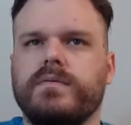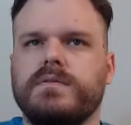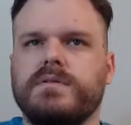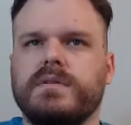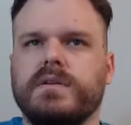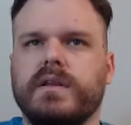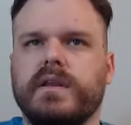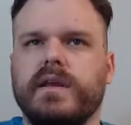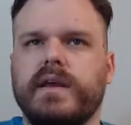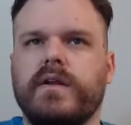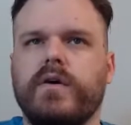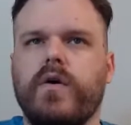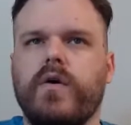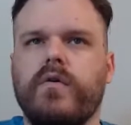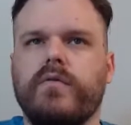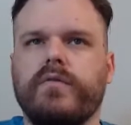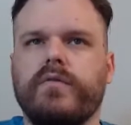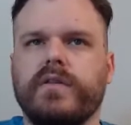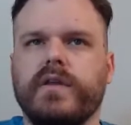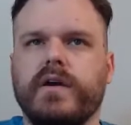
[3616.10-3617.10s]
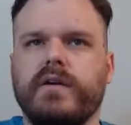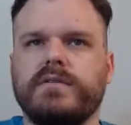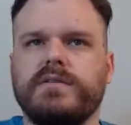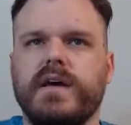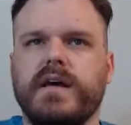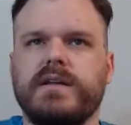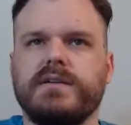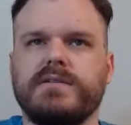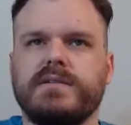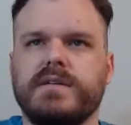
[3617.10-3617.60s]
lean over there.
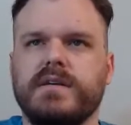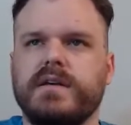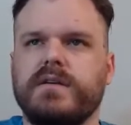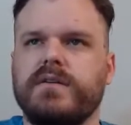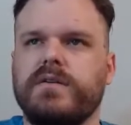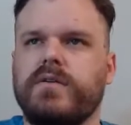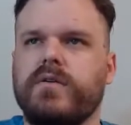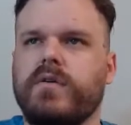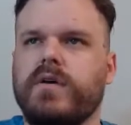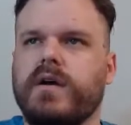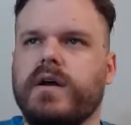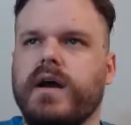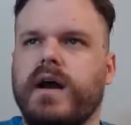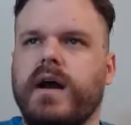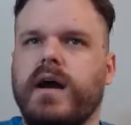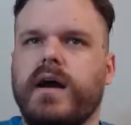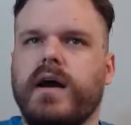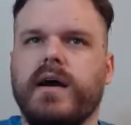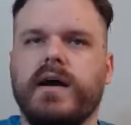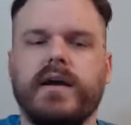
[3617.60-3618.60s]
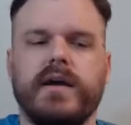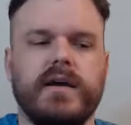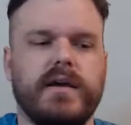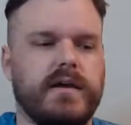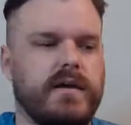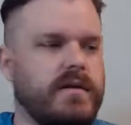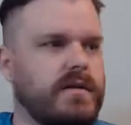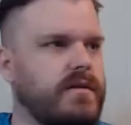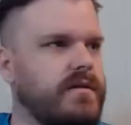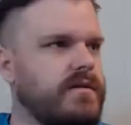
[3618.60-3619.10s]
Tennessee and New York,
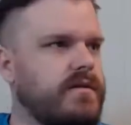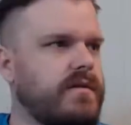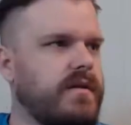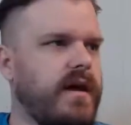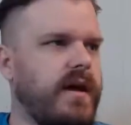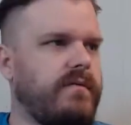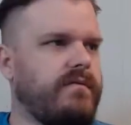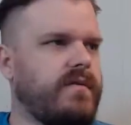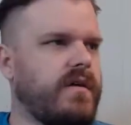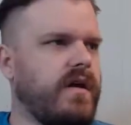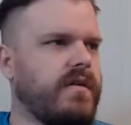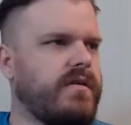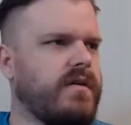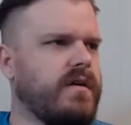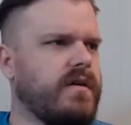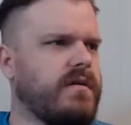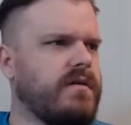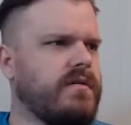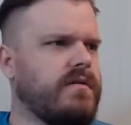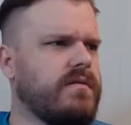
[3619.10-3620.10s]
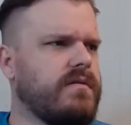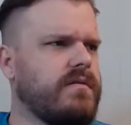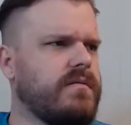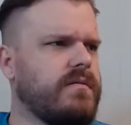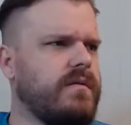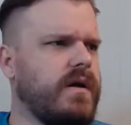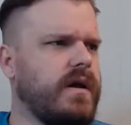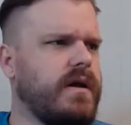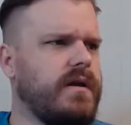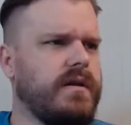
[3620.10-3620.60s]
I have nothing.
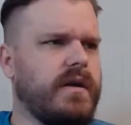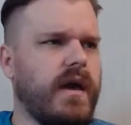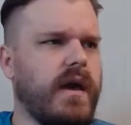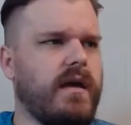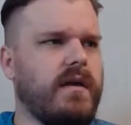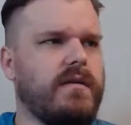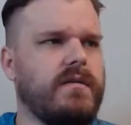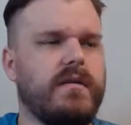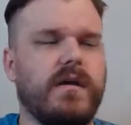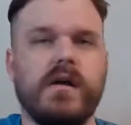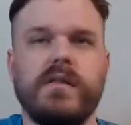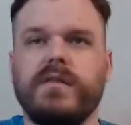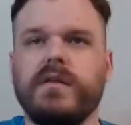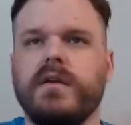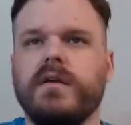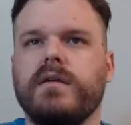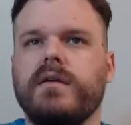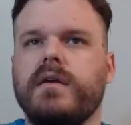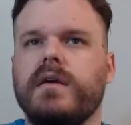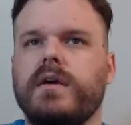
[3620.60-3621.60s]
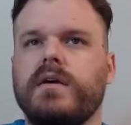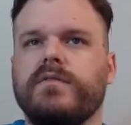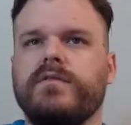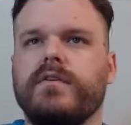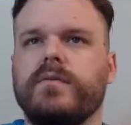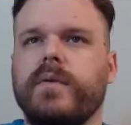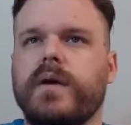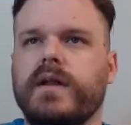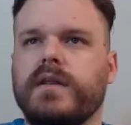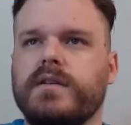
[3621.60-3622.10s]
Right? Yeah, nothing. If
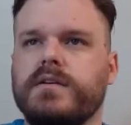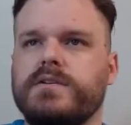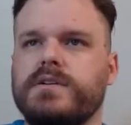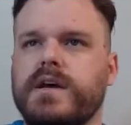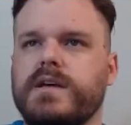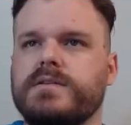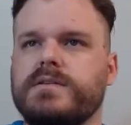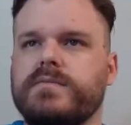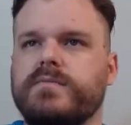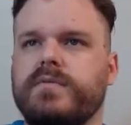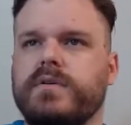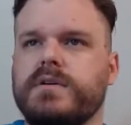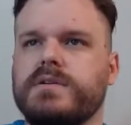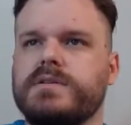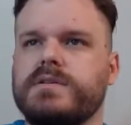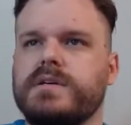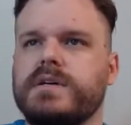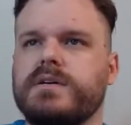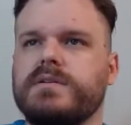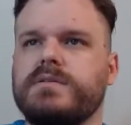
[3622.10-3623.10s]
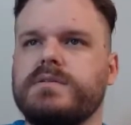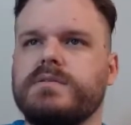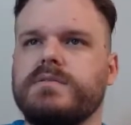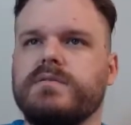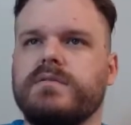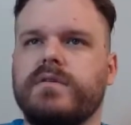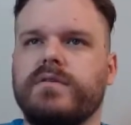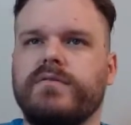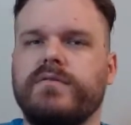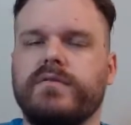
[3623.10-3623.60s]
you're betting the Jets at +6,
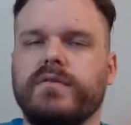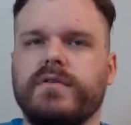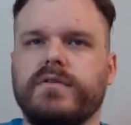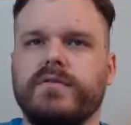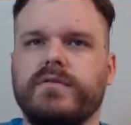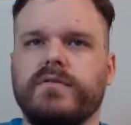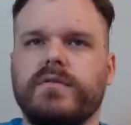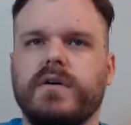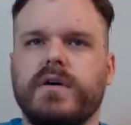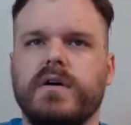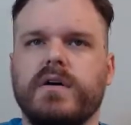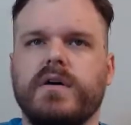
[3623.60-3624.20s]
good for you.